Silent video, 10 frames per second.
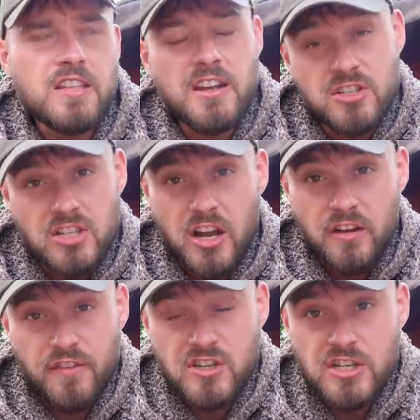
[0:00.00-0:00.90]
Then I started
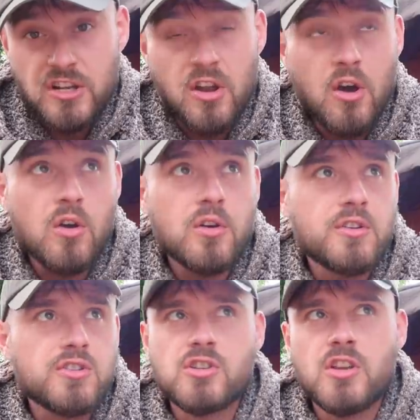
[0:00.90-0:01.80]
fishing long,
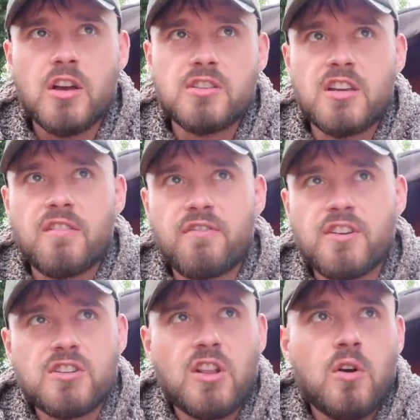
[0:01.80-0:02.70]
because I started seeing
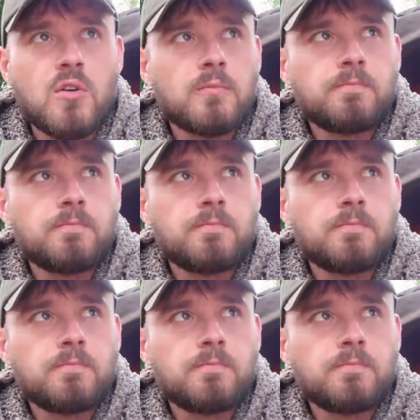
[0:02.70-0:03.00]
fish long.